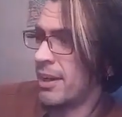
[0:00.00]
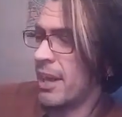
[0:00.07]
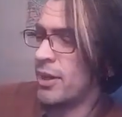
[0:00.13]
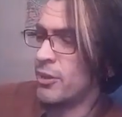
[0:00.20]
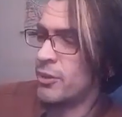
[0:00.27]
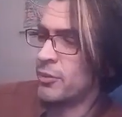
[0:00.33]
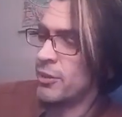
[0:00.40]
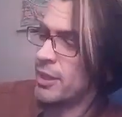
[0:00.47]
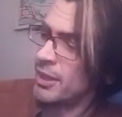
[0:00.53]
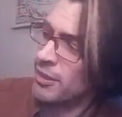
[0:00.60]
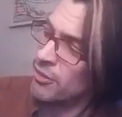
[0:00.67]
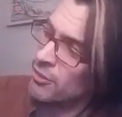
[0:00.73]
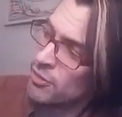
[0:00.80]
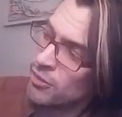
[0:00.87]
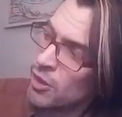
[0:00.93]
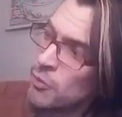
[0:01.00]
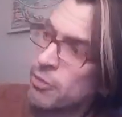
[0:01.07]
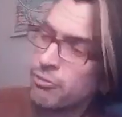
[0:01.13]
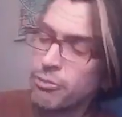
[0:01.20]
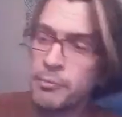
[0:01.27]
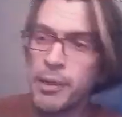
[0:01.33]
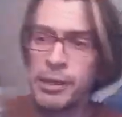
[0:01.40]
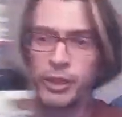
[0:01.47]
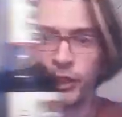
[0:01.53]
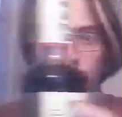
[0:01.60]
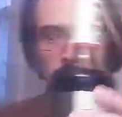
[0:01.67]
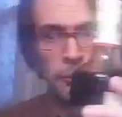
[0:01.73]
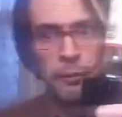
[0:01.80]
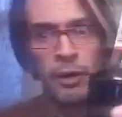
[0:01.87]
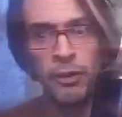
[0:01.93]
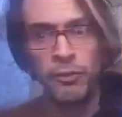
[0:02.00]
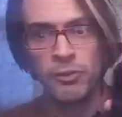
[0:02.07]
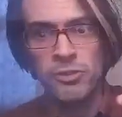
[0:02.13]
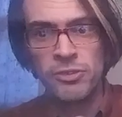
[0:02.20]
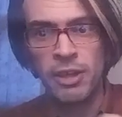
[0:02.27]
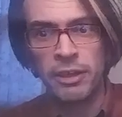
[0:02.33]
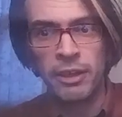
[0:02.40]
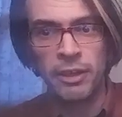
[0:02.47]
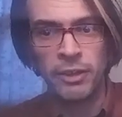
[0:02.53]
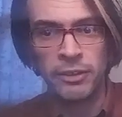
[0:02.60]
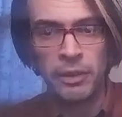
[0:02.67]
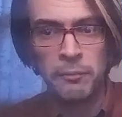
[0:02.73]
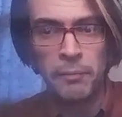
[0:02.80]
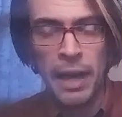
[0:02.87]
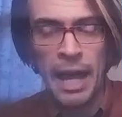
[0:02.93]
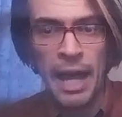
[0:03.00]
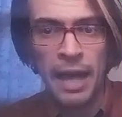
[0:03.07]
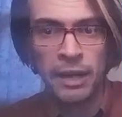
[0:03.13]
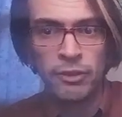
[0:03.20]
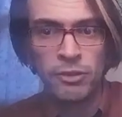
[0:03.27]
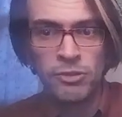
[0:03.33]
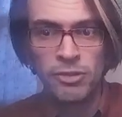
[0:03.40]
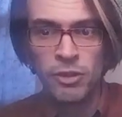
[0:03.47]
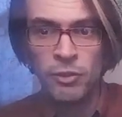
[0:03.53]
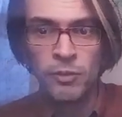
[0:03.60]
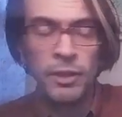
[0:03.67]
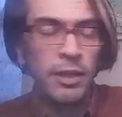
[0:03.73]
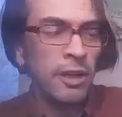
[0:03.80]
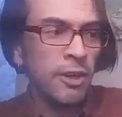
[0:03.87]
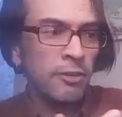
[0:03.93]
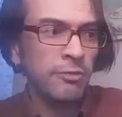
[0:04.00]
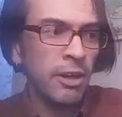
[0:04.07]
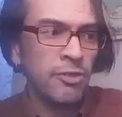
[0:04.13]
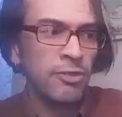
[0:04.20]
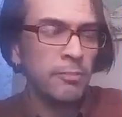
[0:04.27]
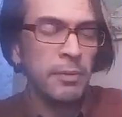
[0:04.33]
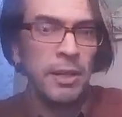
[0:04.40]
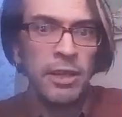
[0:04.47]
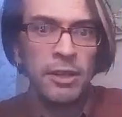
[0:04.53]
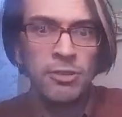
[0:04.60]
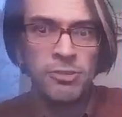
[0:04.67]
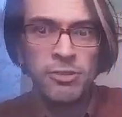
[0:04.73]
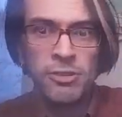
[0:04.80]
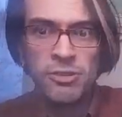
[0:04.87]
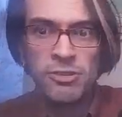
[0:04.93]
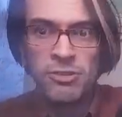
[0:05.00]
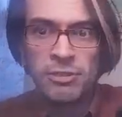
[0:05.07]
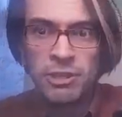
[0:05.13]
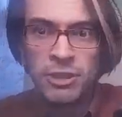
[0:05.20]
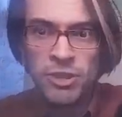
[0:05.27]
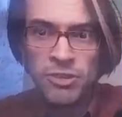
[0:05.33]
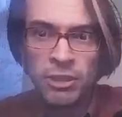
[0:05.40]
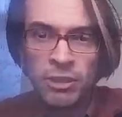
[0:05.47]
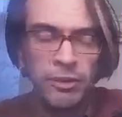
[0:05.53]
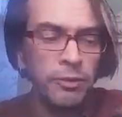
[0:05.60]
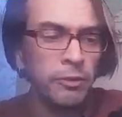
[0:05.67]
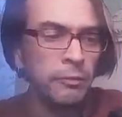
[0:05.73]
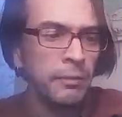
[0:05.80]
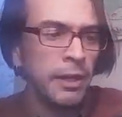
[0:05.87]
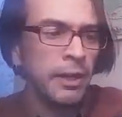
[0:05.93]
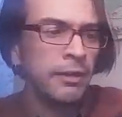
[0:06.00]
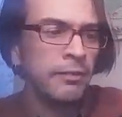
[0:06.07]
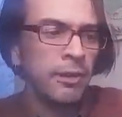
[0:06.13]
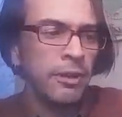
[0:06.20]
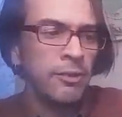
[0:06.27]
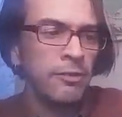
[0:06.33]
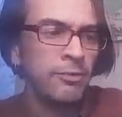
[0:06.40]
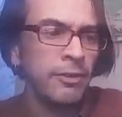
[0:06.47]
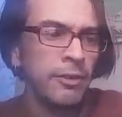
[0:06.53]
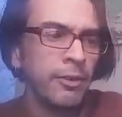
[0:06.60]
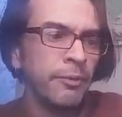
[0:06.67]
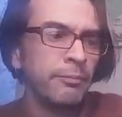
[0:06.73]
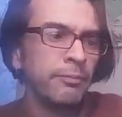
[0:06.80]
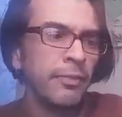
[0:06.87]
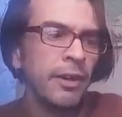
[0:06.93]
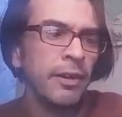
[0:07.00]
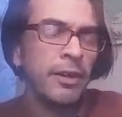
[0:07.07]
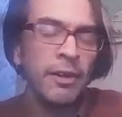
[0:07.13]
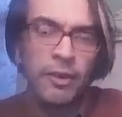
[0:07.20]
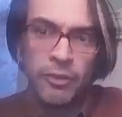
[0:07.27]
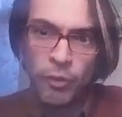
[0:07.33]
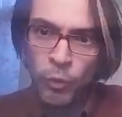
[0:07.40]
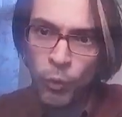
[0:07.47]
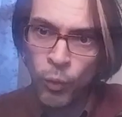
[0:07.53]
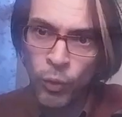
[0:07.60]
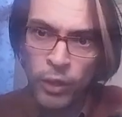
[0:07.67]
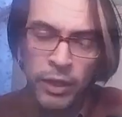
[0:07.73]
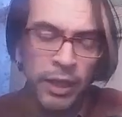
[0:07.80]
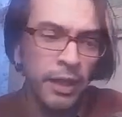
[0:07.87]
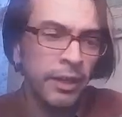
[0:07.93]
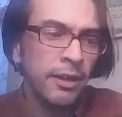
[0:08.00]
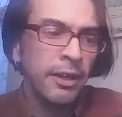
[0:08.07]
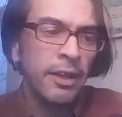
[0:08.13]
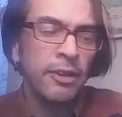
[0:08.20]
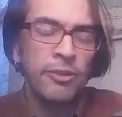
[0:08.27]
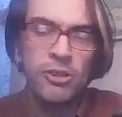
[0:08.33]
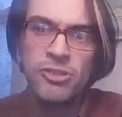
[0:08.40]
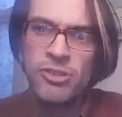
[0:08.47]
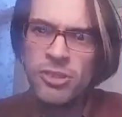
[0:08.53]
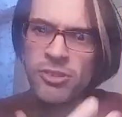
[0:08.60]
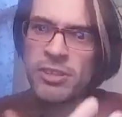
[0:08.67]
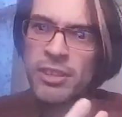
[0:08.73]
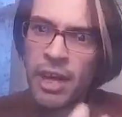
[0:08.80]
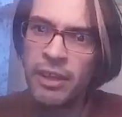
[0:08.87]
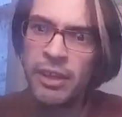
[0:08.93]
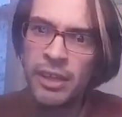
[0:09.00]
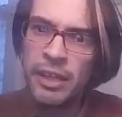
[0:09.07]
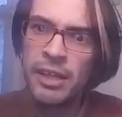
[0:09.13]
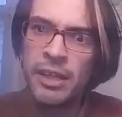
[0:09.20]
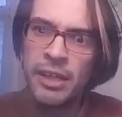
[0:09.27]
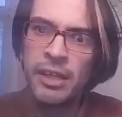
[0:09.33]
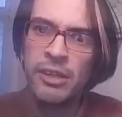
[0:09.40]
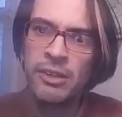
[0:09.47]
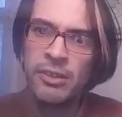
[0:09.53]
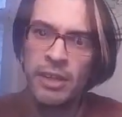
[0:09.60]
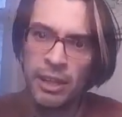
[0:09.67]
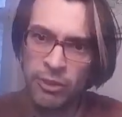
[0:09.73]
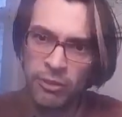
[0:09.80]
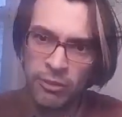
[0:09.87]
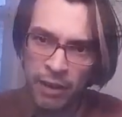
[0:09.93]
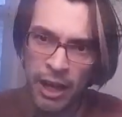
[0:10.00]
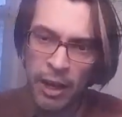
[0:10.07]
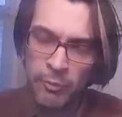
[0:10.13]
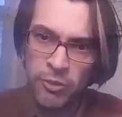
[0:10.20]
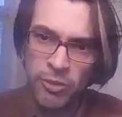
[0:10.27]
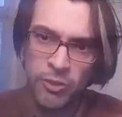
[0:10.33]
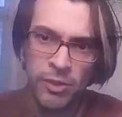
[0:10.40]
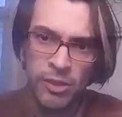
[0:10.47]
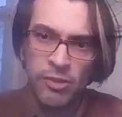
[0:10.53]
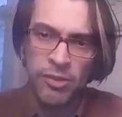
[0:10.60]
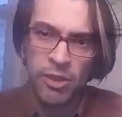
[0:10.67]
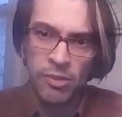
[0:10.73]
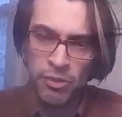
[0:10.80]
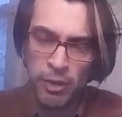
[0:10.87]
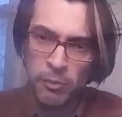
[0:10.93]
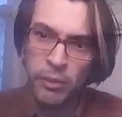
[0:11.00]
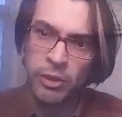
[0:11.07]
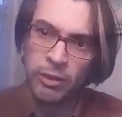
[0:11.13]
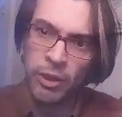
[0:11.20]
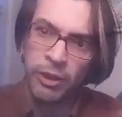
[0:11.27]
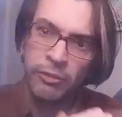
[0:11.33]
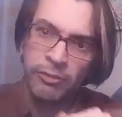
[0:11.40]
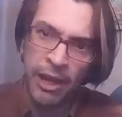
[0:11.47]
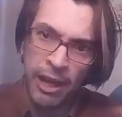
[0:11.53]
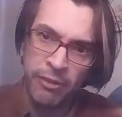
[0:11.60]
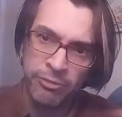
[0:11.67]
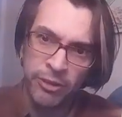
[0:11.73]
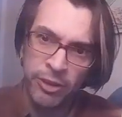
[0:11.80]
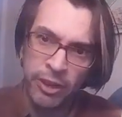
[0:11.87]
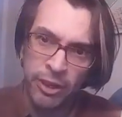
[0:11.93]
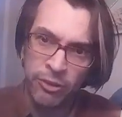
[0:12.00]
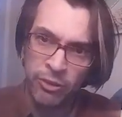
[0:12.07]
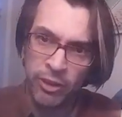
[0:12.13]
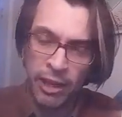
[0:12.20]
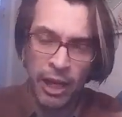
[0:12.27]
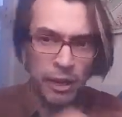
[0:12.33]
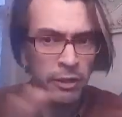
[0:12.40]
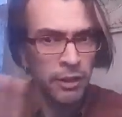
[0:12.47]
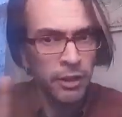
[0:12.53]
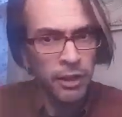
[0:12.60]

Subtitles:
I don't know, and there's no information on the bottle. There's nothing on the back. There's no recipes. There's just a little bit of the warning. There's just nothing here that grabs you that says they put a lot of effort into that.